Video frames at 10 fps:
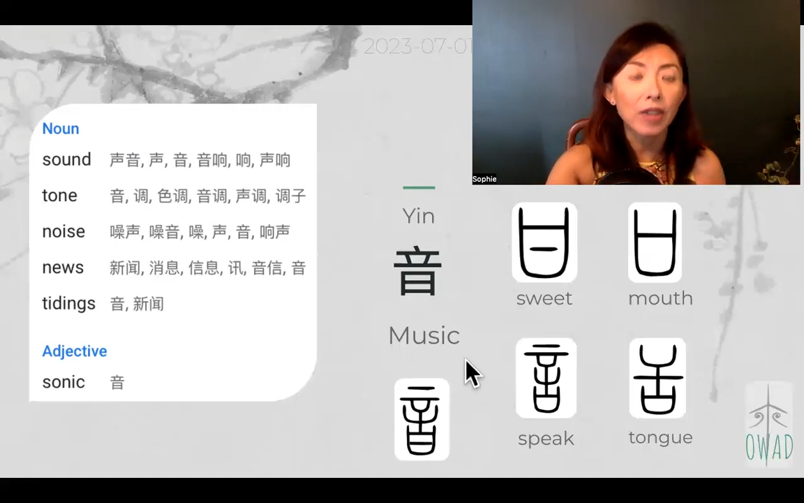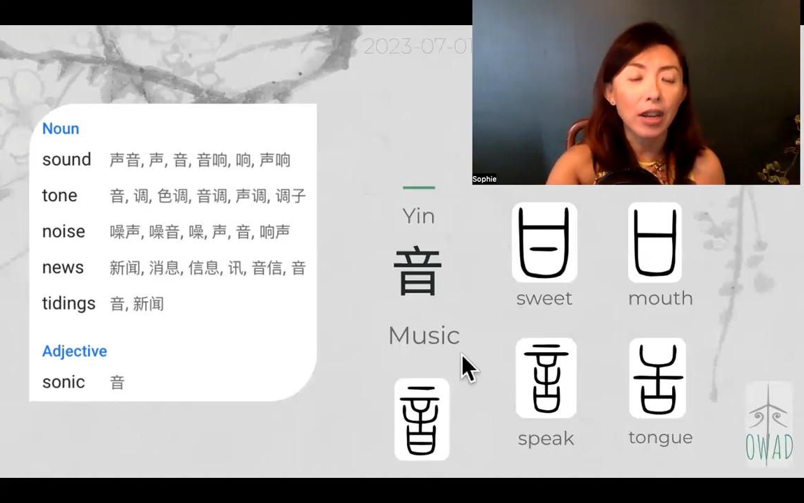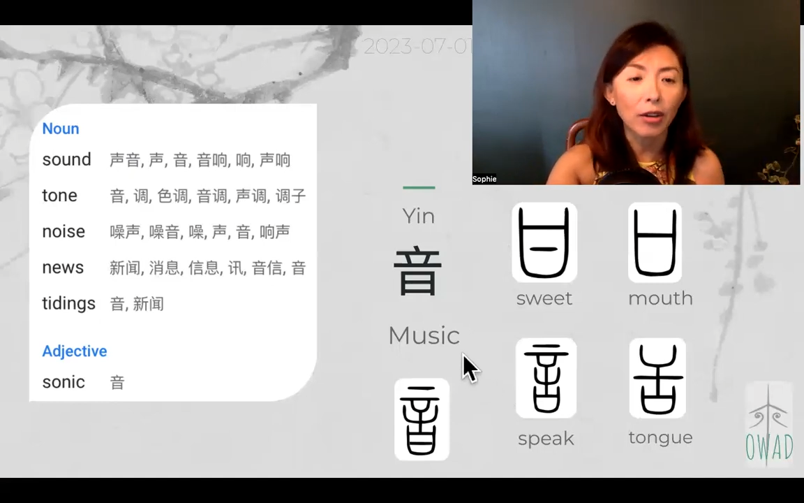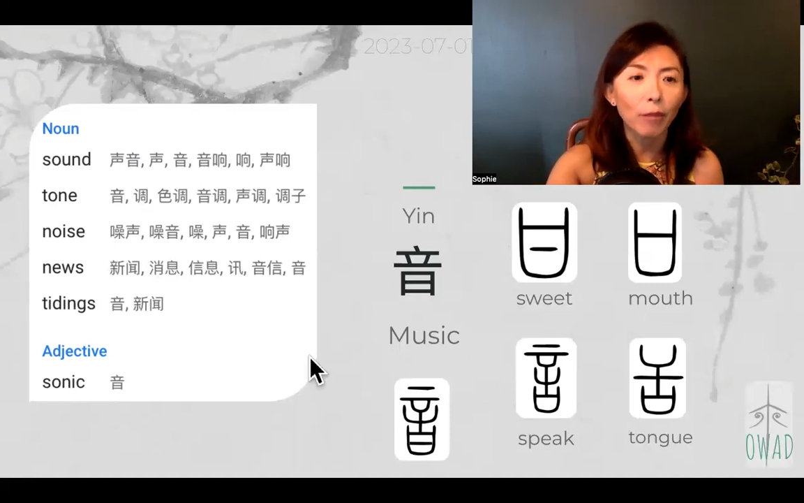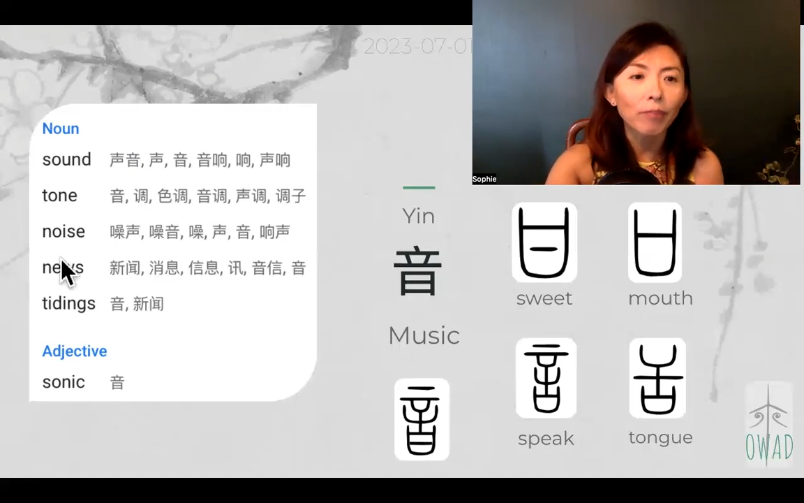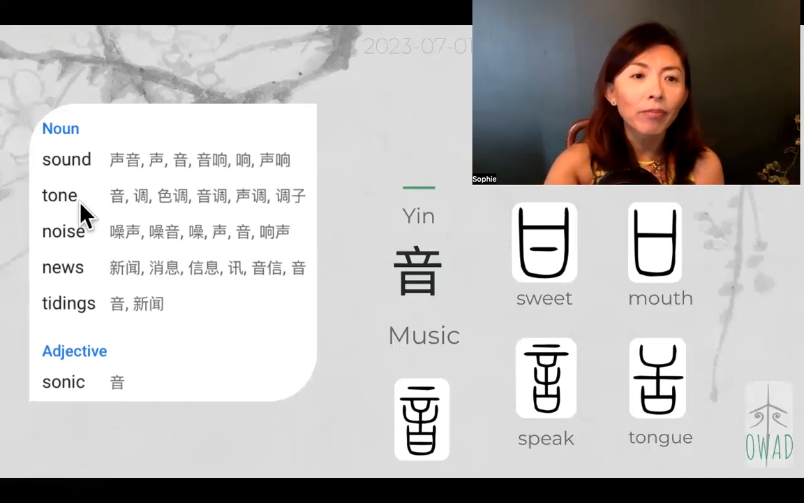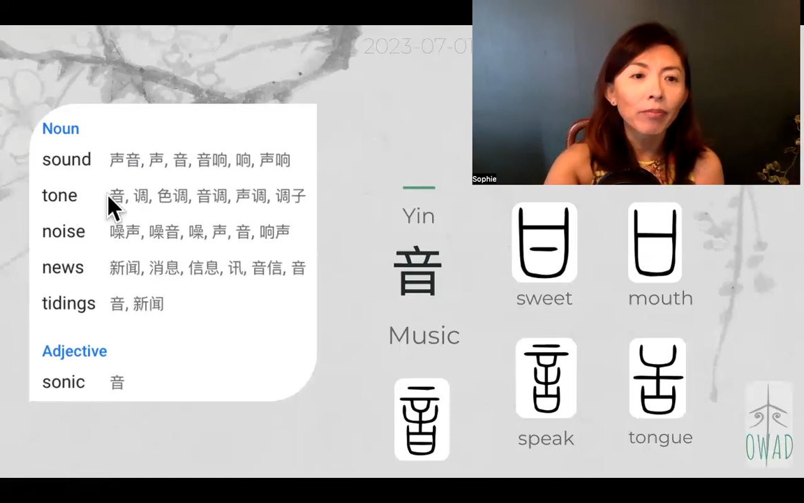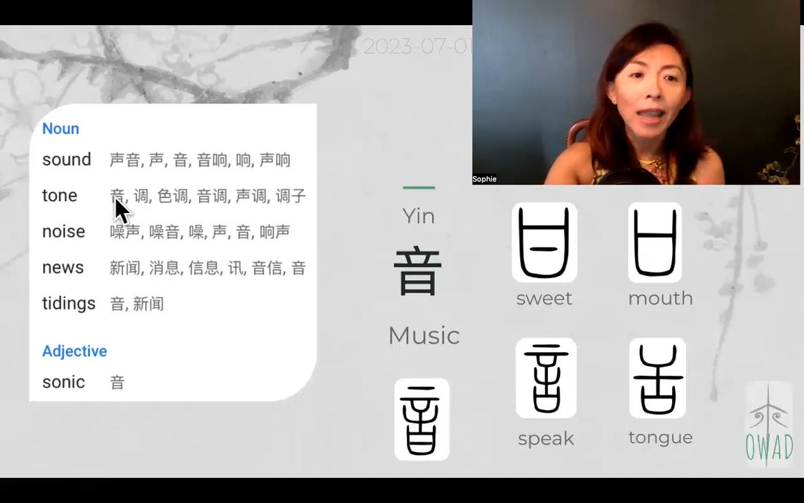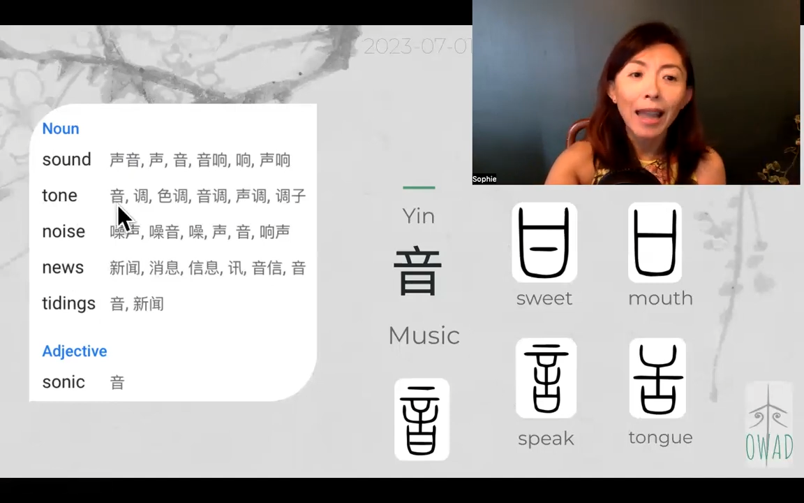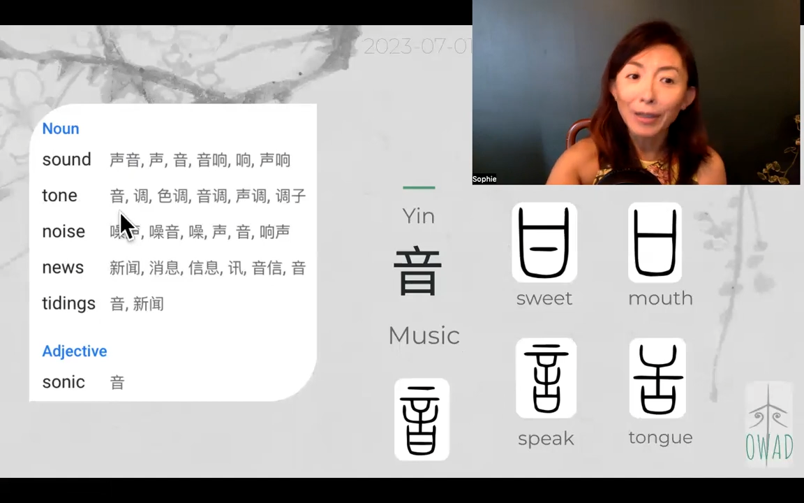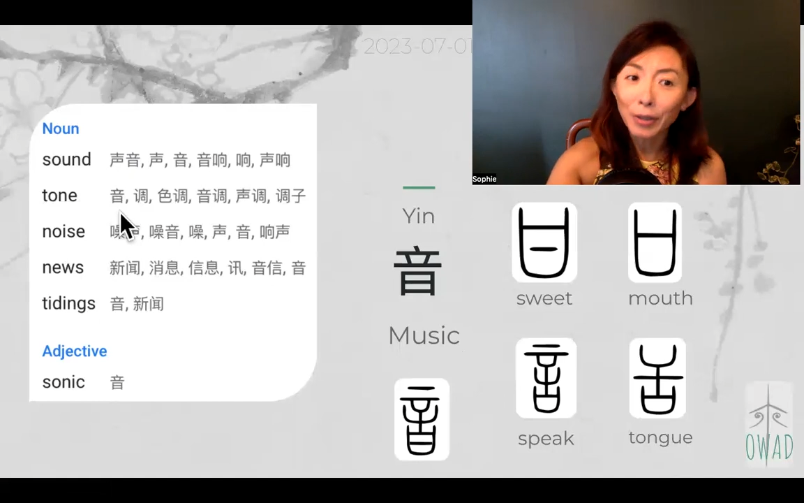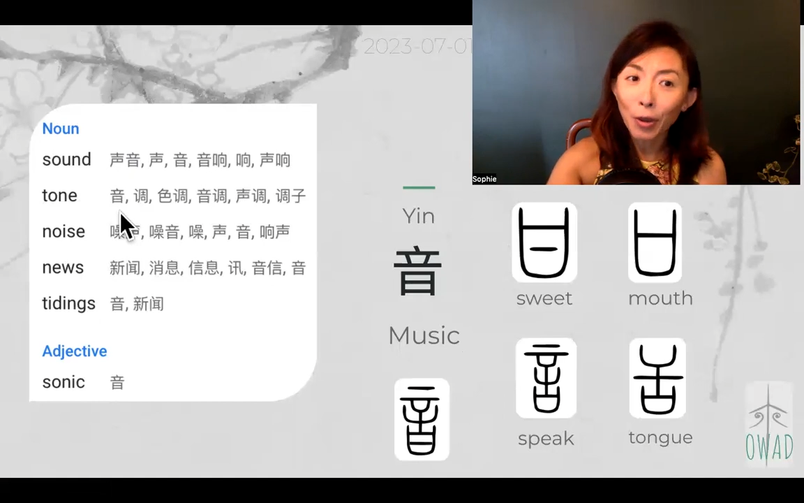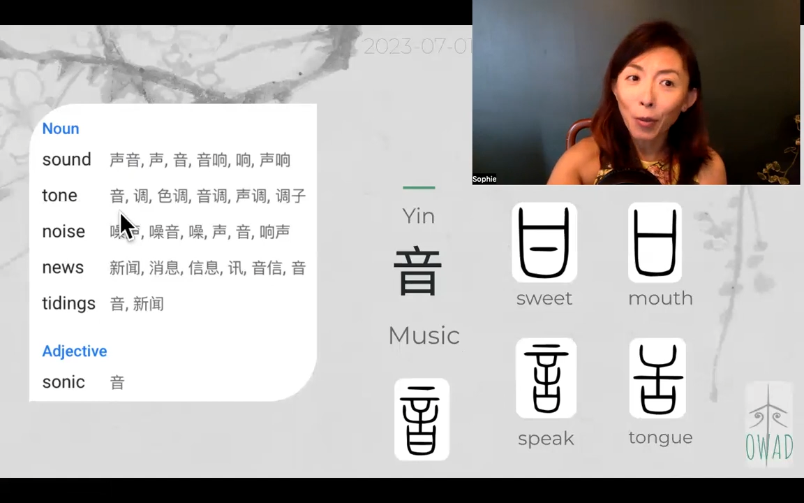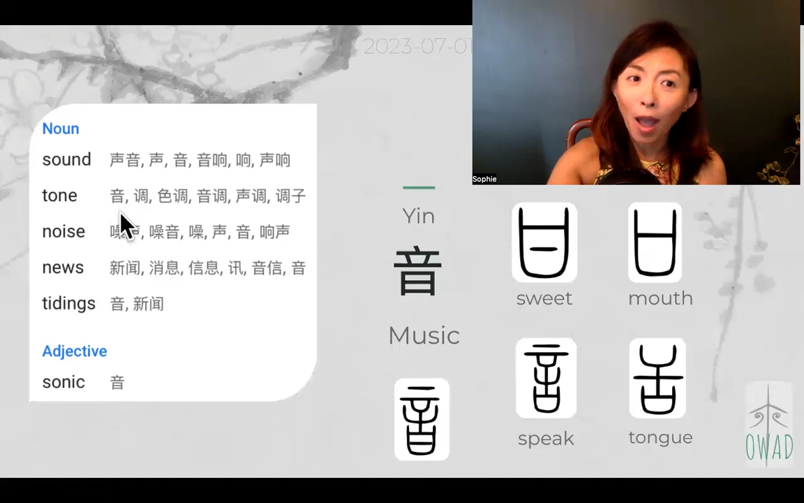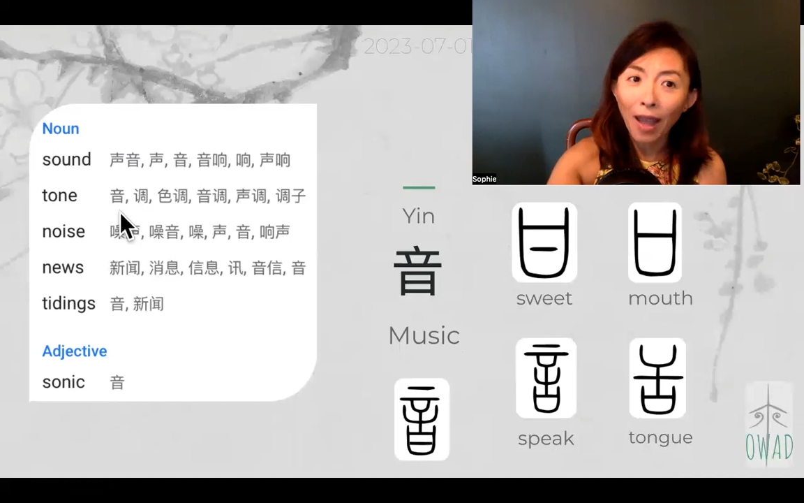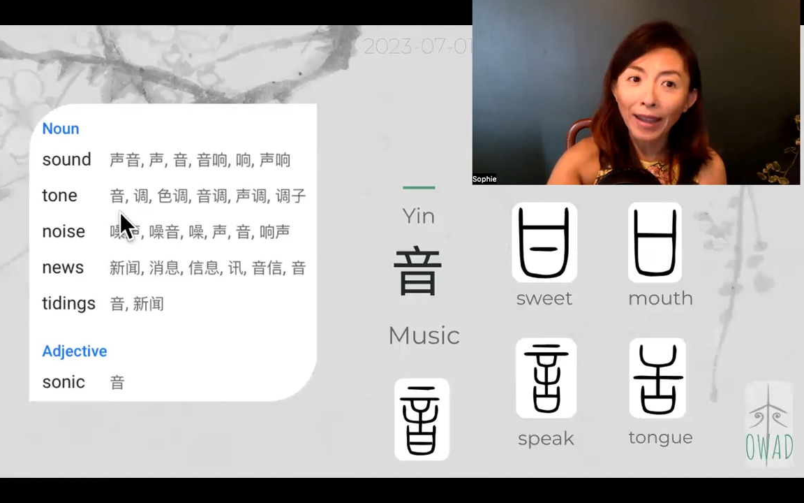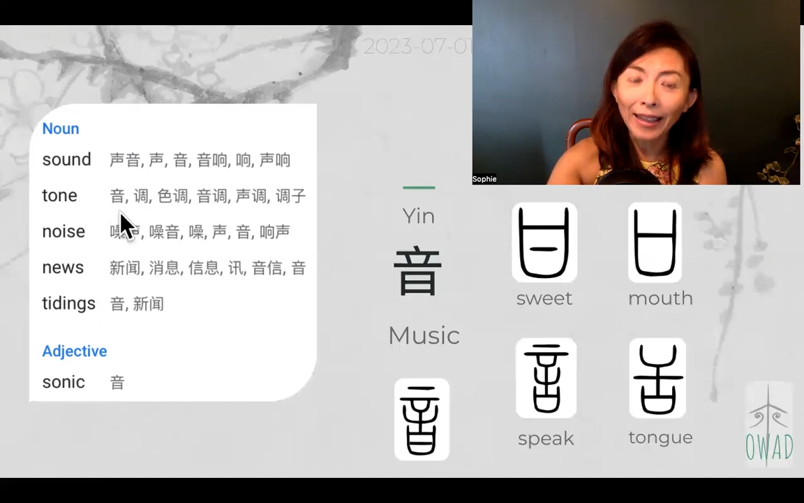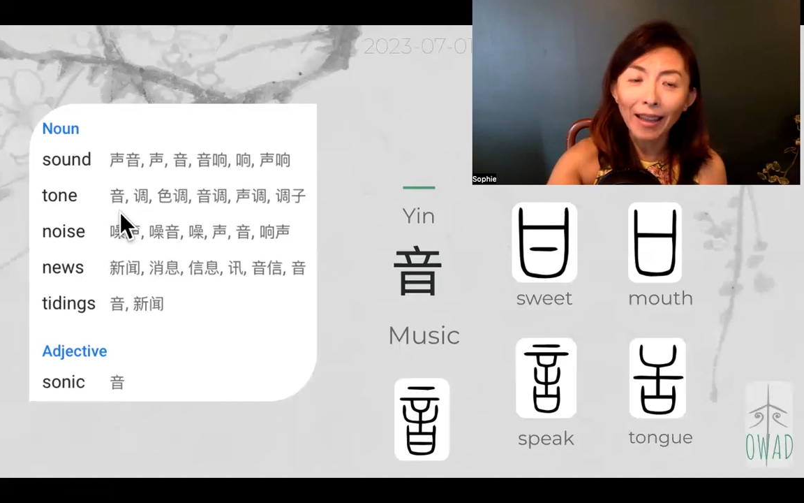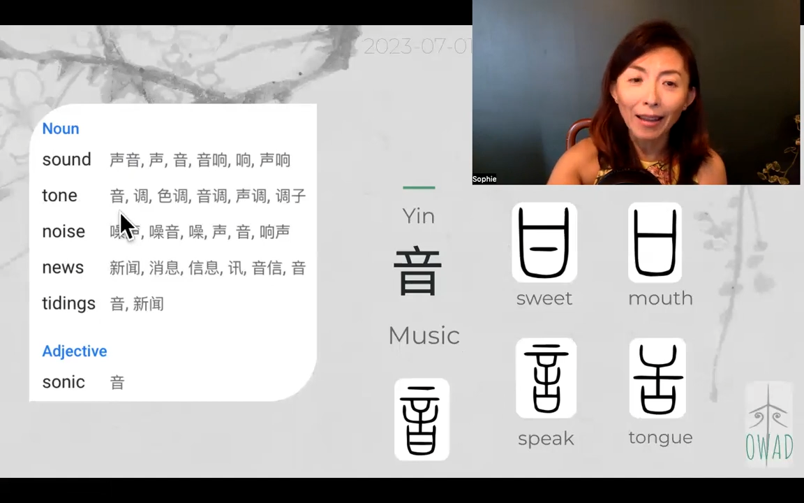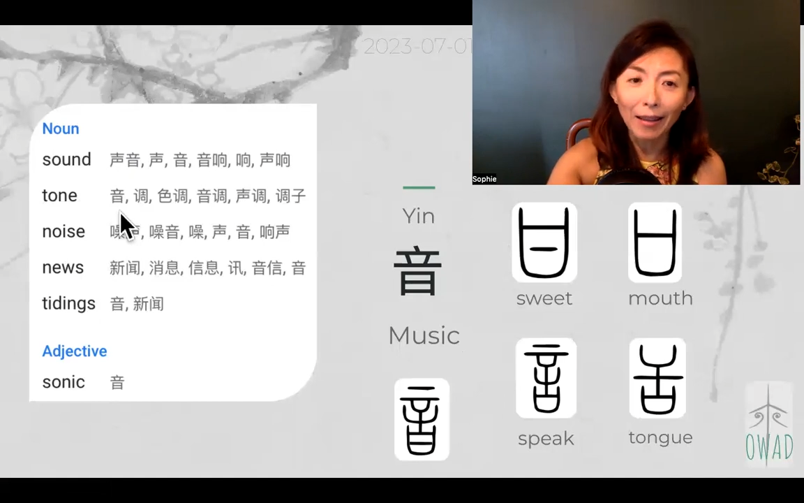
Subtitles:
general. I don't know why